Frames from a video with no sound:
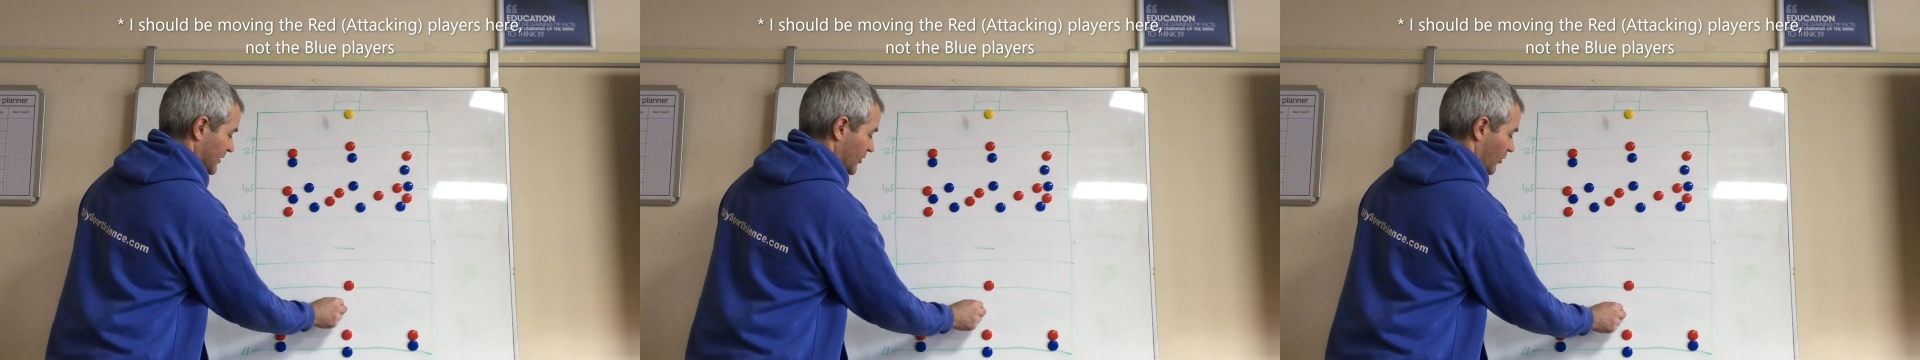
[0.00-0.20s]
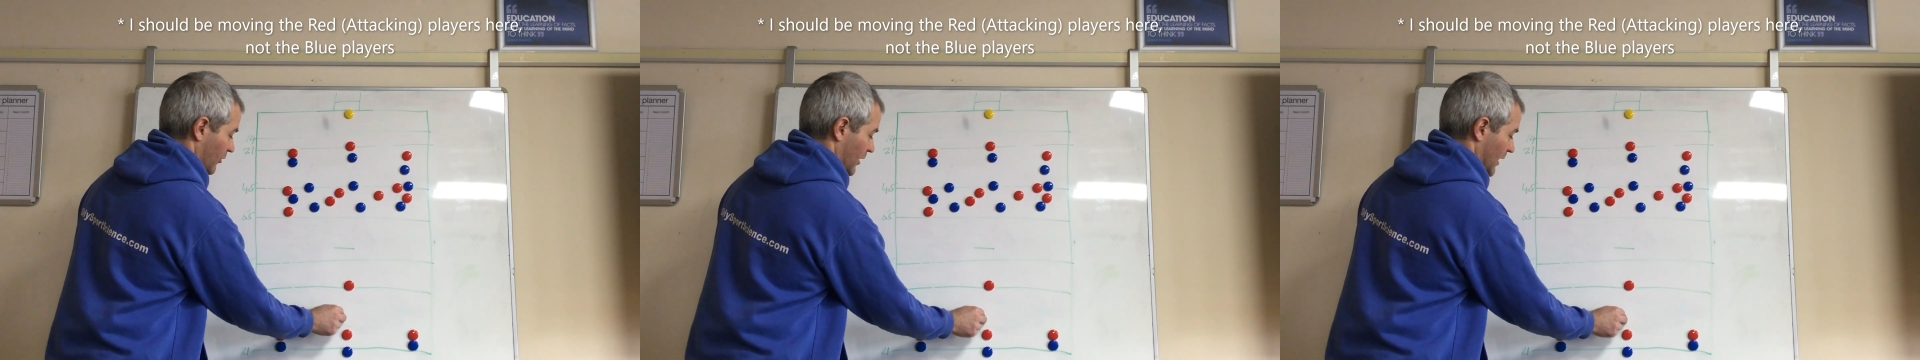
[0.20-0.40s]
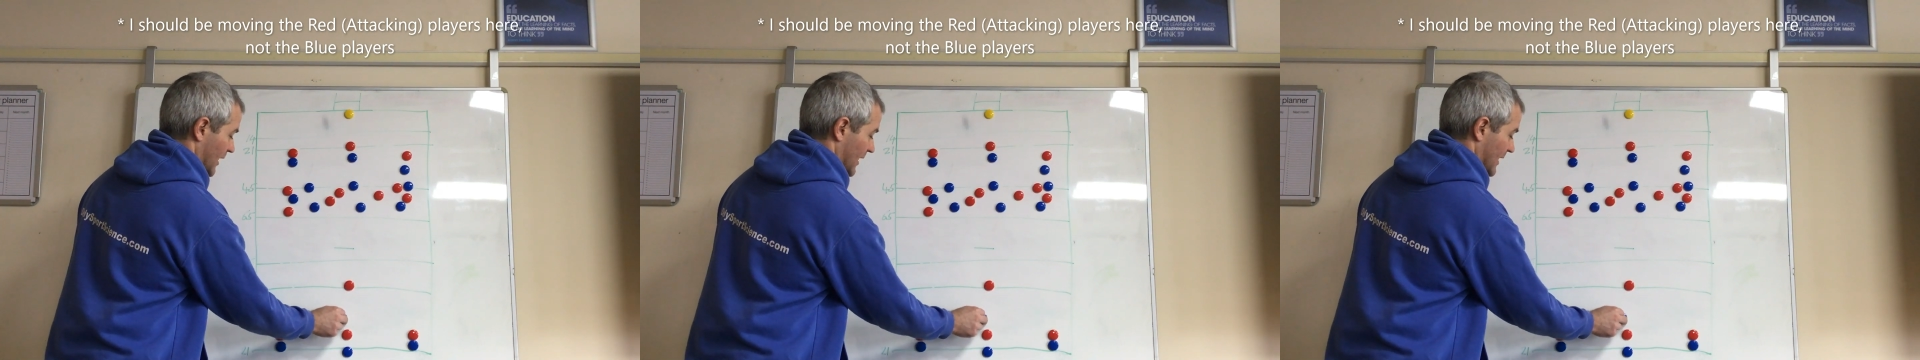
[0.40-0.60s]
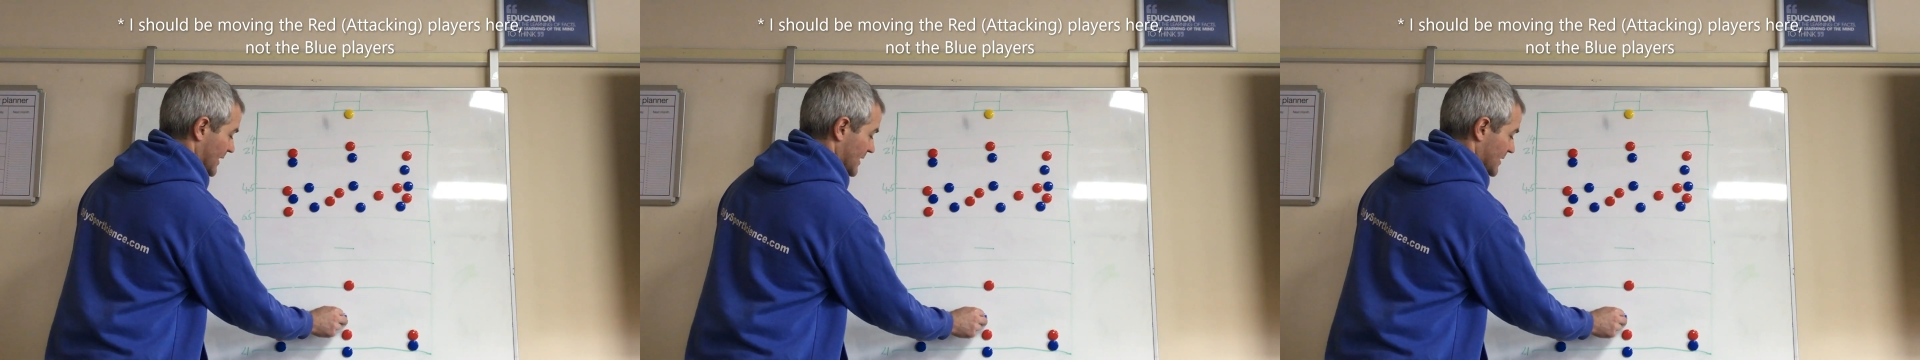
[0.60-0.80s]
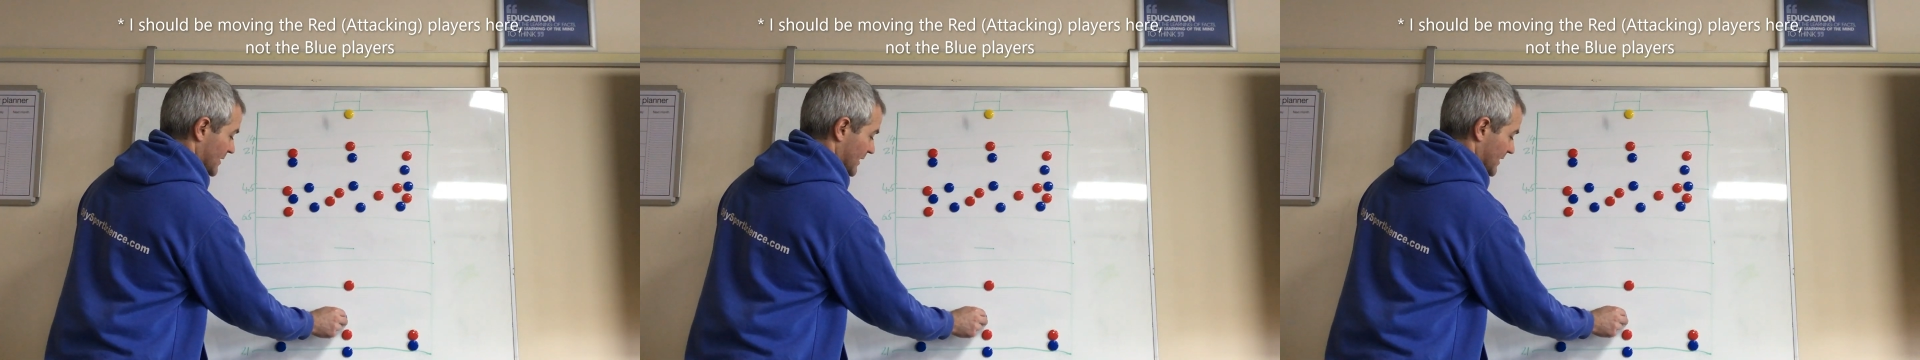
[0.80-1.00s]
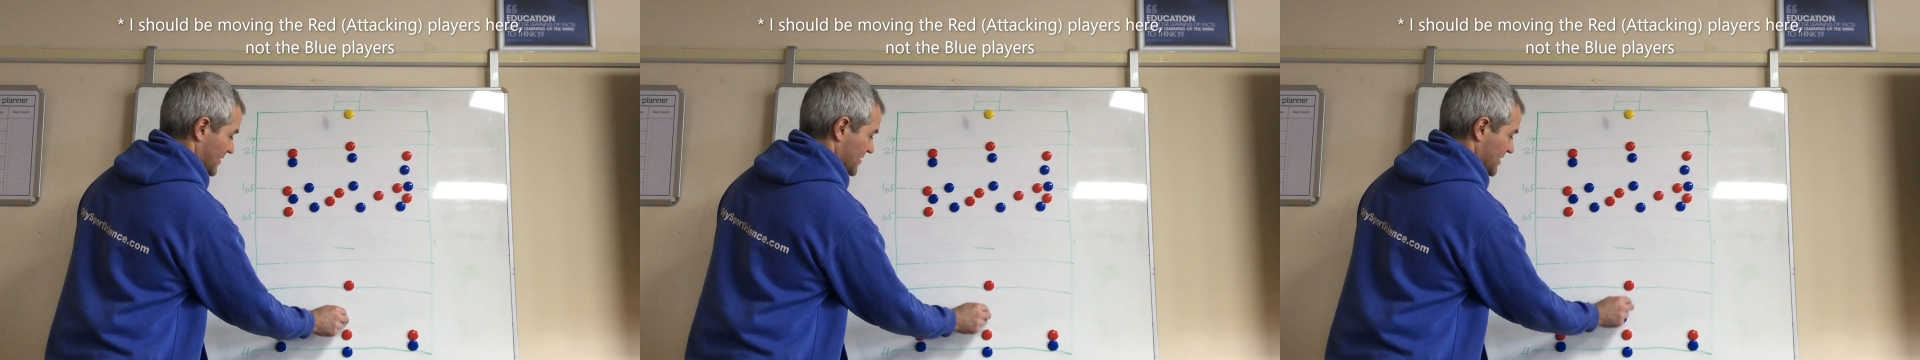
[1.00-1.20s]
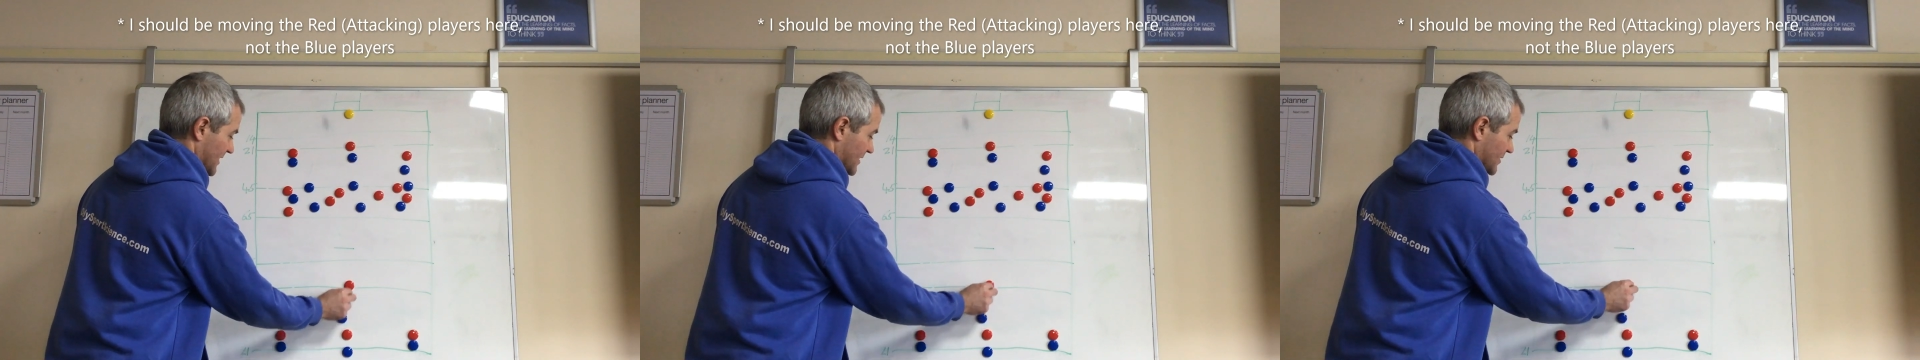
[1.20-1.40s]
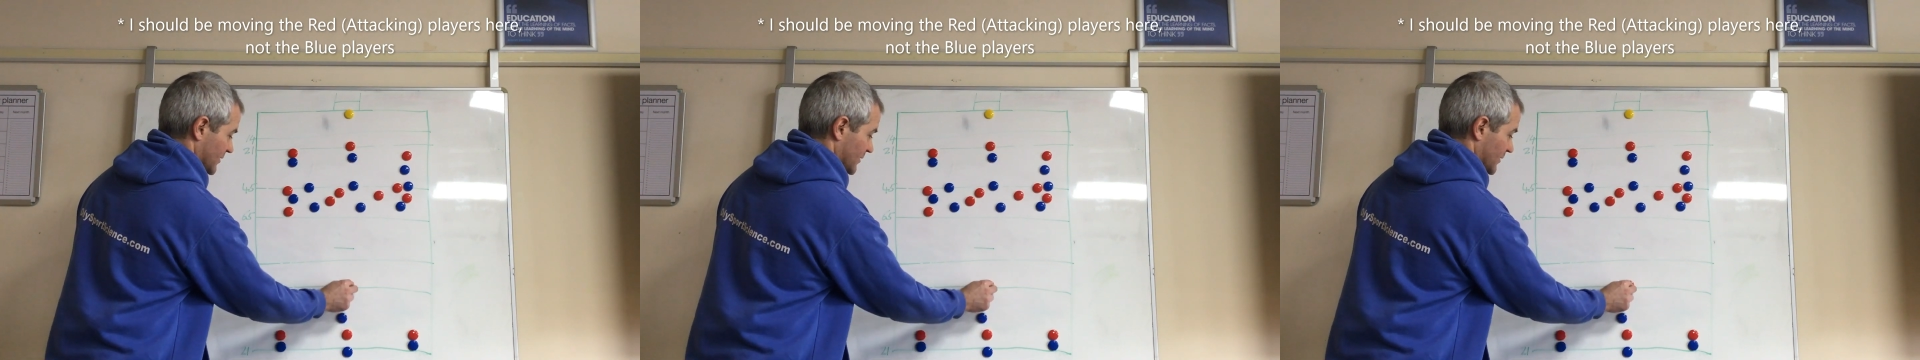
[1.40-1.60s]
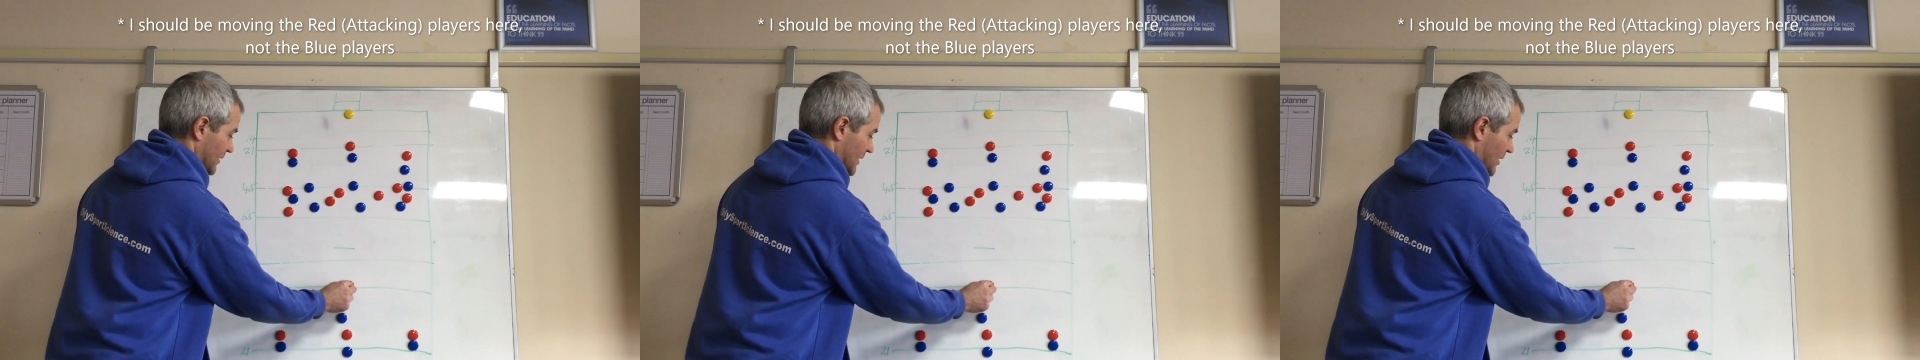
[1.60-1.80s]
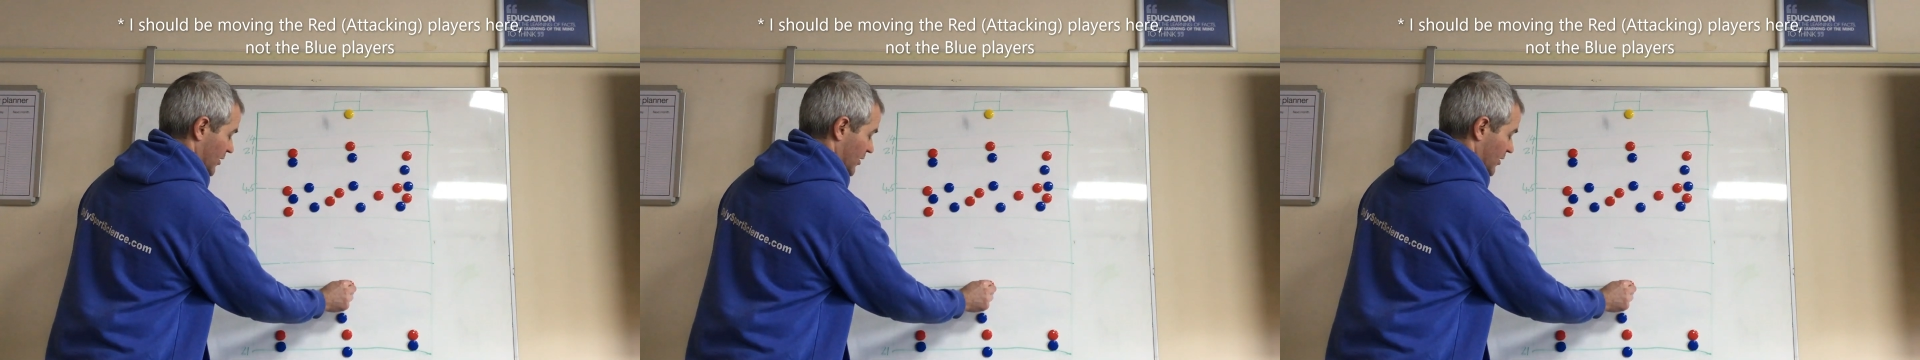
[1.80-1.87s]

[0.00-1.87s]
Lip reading: go high and central,